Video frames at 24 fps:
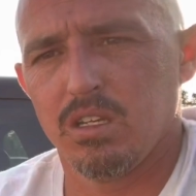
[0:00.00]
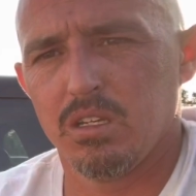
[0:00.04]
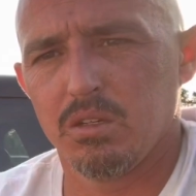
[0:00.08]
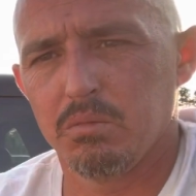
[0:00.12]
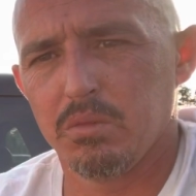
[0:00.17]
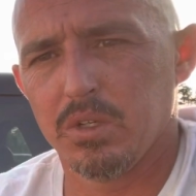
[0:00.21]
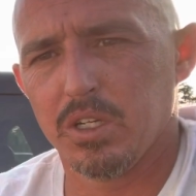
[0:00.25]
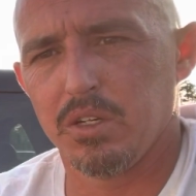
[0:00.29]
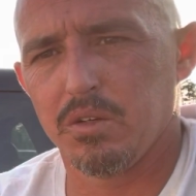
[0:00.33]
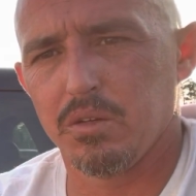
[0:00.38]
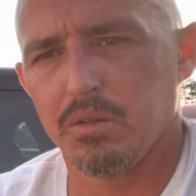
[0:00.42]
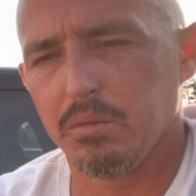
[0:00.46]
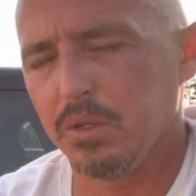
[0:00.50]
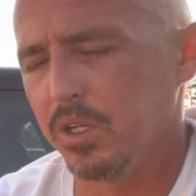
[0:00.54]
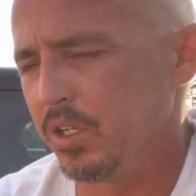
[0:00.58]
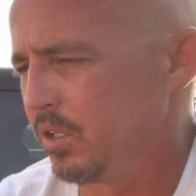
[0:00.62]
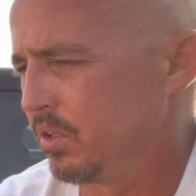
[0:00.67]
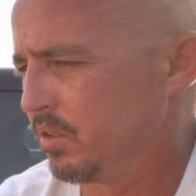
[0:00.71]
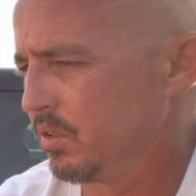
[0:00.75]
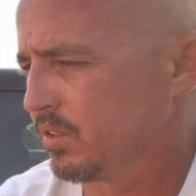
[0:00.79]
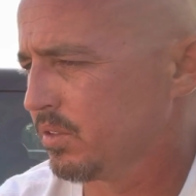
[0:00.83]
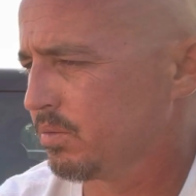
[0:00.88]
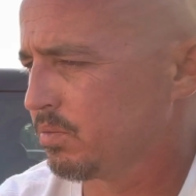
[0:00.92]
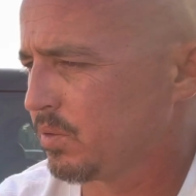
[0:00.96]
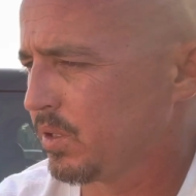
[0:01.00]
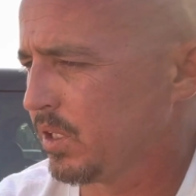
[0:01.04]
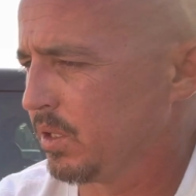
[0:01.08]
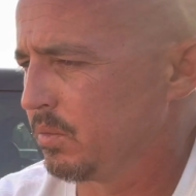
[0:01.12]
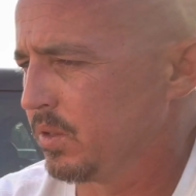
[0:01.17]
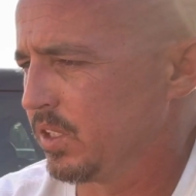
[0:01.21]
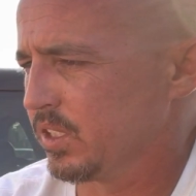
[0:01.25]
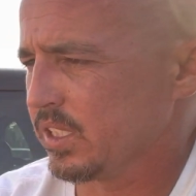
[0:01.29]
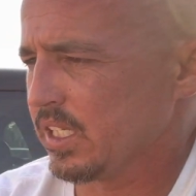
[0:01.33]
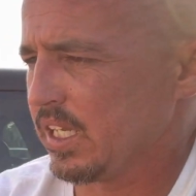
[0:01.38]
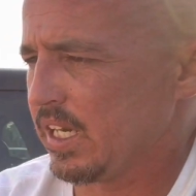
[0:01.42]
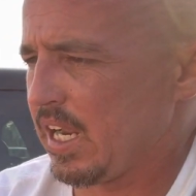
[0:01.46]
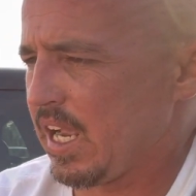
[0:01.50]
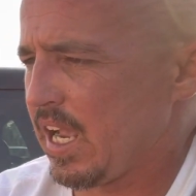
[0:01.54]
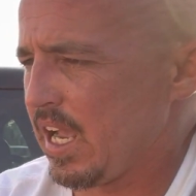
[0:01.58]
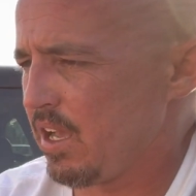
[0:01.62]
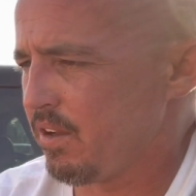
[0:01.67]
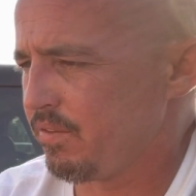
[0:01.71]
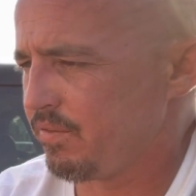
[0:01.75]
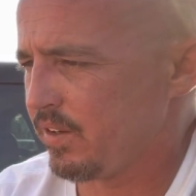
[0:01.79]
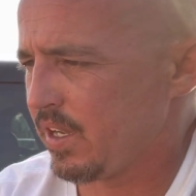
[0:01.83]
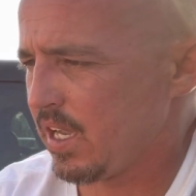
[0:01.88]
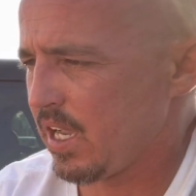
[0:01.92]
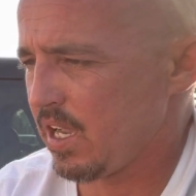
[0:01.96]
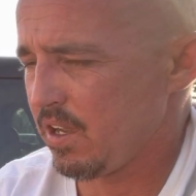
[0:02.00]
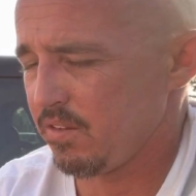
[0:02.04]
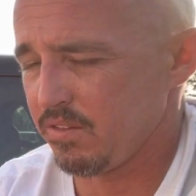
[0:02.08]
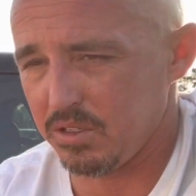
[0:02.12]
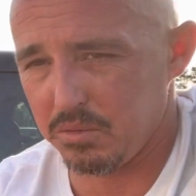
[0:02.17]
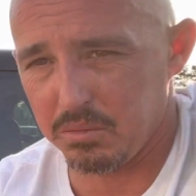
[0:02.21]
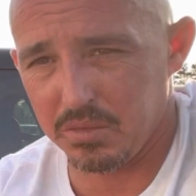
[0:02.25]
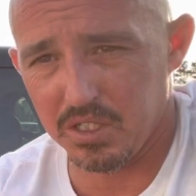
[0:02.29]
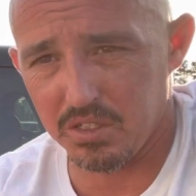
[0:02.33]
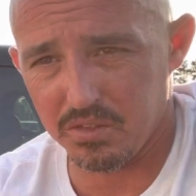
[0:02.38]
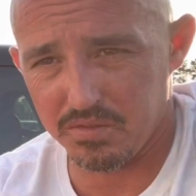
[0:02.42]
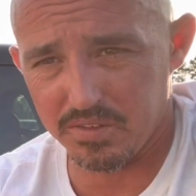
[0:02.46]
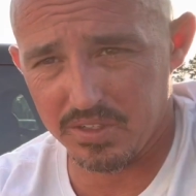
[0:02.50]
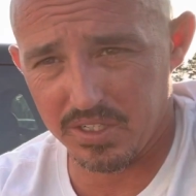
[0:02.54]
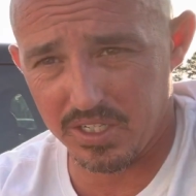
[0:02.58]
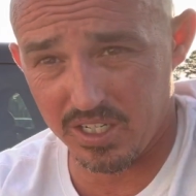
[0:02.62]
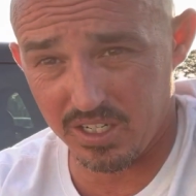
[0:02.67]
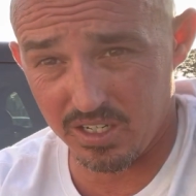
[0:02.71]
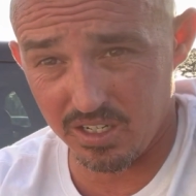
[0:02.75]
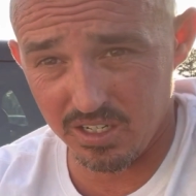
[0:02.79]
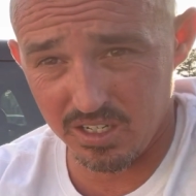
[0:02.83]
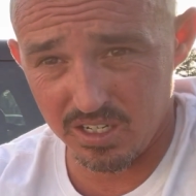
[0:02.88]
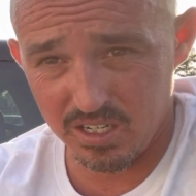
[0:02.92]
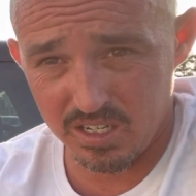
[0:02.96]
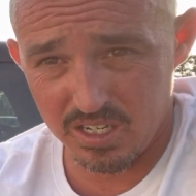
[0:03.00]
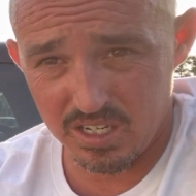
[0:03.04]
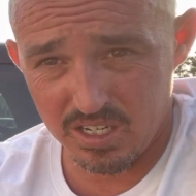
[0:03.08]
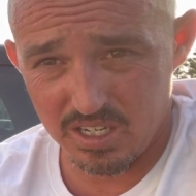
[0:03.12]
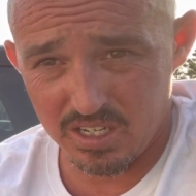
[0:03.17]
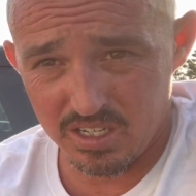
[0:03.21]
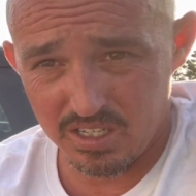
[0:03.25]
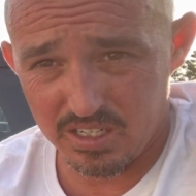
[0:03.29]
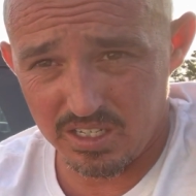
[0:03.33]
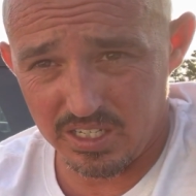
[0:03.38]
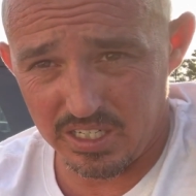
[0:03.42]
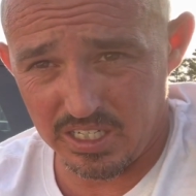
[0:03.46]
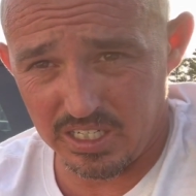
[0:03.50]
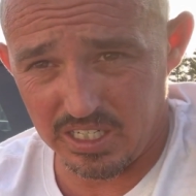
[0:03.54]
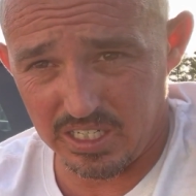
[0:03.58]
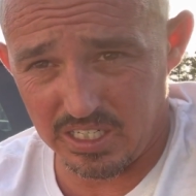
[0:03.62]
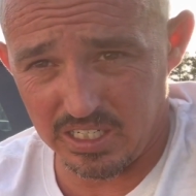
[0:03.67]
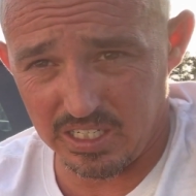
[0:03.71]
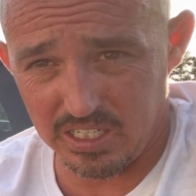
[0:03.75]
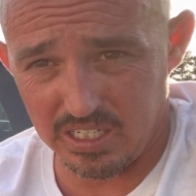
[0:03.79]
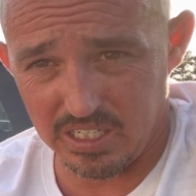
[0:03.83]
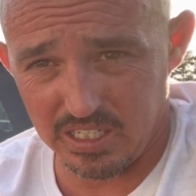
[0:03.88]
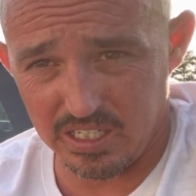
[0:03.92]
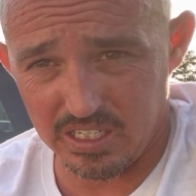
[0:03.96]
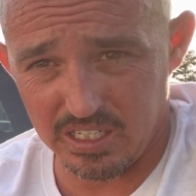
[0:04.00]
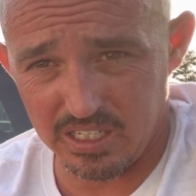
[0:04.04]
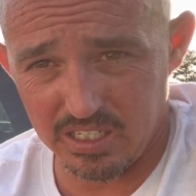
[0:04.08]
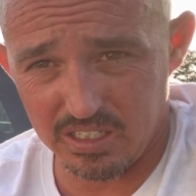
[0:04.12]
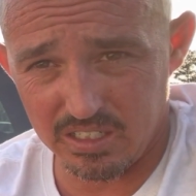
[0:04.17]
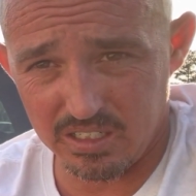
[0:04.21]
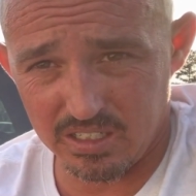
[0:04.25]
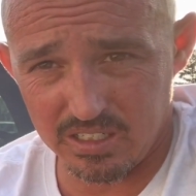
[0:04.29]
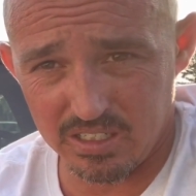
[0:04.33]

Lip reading: But the remote has pretty much got a high five and a middle finger. And